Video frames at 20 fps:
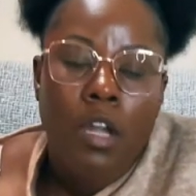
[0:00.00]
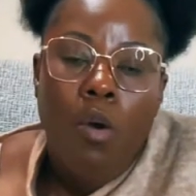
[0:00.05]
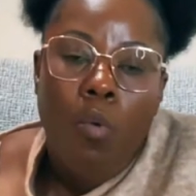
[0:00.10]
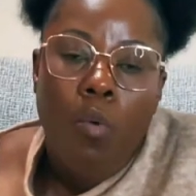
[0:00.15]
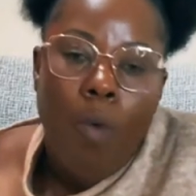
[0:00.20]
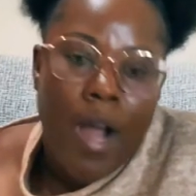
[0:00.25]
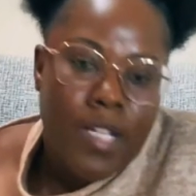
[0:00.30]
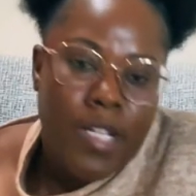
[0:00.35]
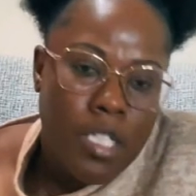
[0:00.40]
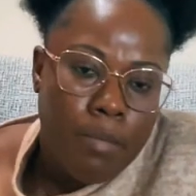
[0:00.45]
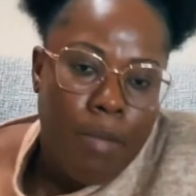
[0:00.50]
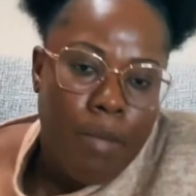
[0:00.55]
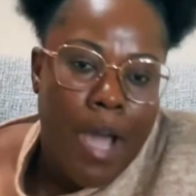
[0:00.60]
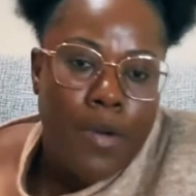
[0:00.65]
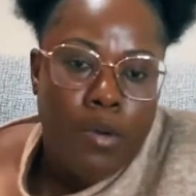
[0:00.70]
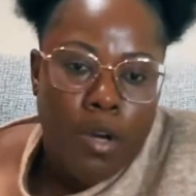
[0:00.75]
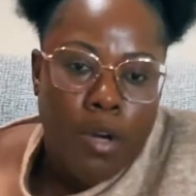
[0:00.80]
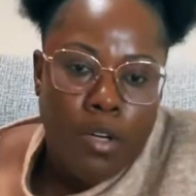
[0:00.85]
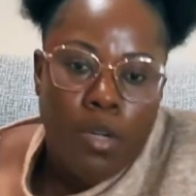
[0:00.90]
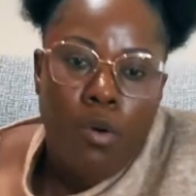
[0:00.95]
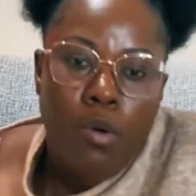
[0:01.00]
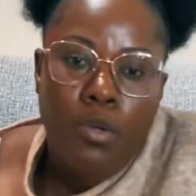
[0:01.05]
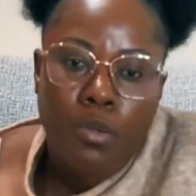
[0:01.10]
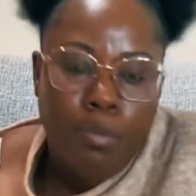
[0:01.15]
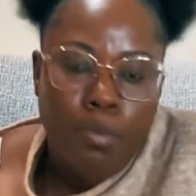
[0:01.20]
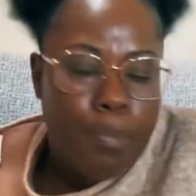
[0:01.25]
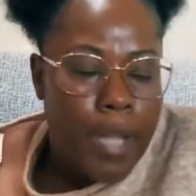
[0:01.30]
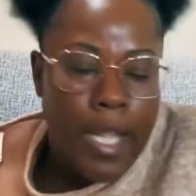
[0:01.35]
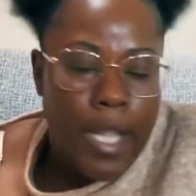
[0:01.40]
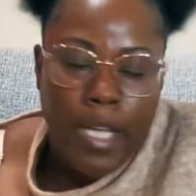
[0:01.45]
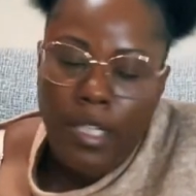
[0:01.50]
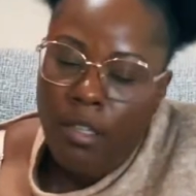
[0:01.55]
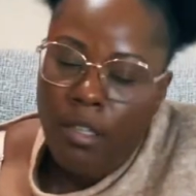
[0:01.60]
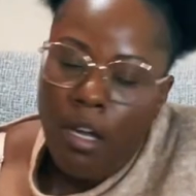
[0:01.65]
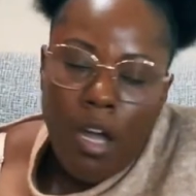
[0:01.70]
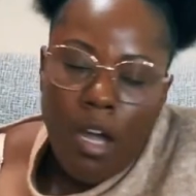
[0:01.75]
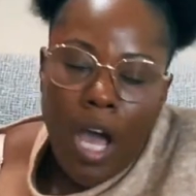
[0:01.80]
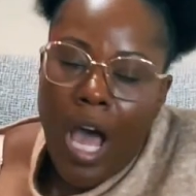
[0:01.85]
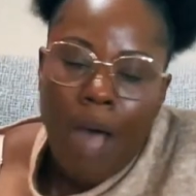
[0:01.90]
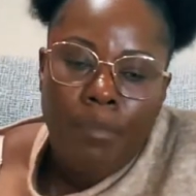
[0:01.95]
Watching my daughter go through pain,
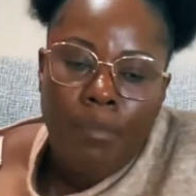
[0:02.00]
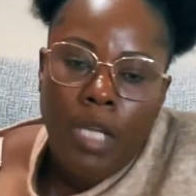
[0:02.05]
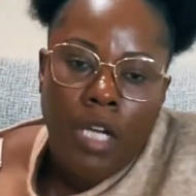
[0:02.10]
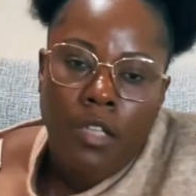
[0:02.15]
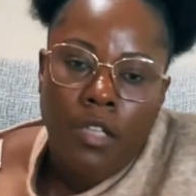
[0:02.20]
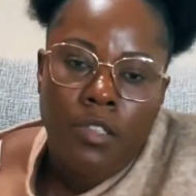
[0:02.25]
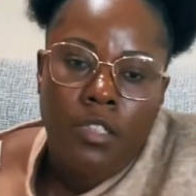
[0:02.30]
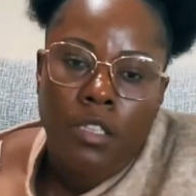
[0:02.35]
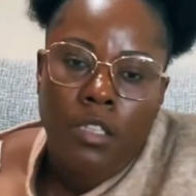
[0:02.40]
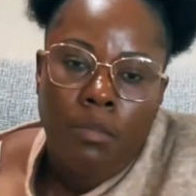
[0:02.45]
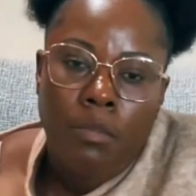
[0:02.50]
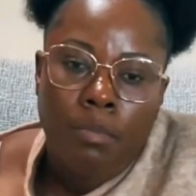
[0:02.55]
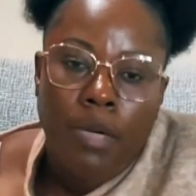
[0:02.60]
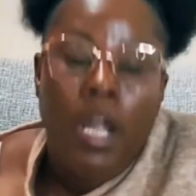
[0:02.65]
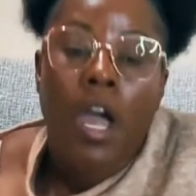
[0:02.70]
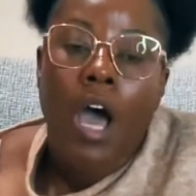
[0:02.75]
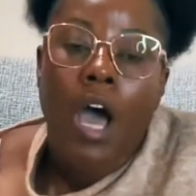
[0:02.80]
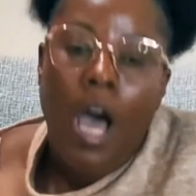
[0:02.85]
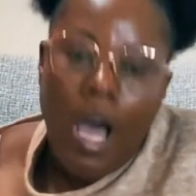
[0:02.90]
I'm not going to sit and pray.